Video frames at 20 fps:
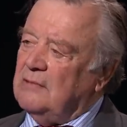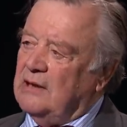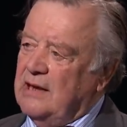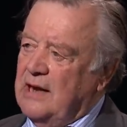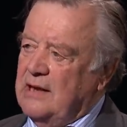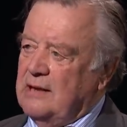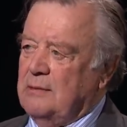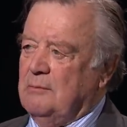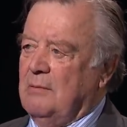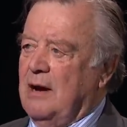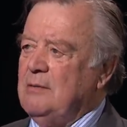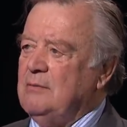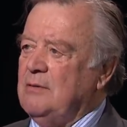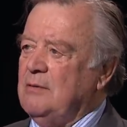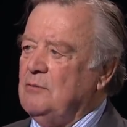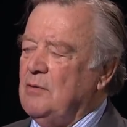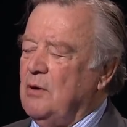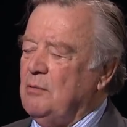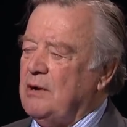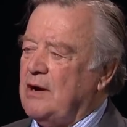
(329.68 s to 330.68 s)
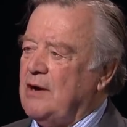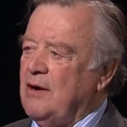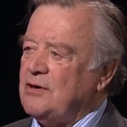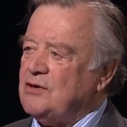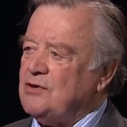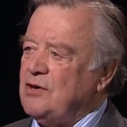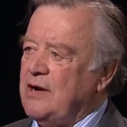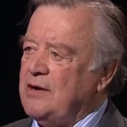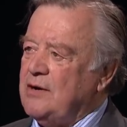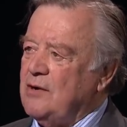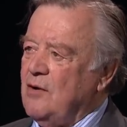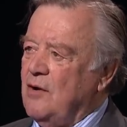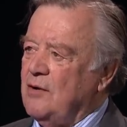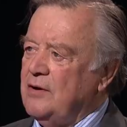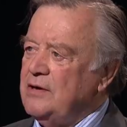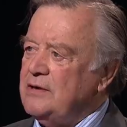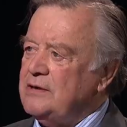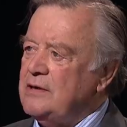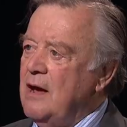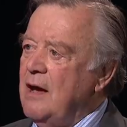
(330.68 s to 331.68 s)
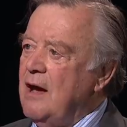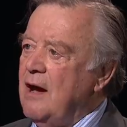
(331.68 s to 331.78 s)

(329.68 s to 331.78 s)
In the moment, what we're concentrating on is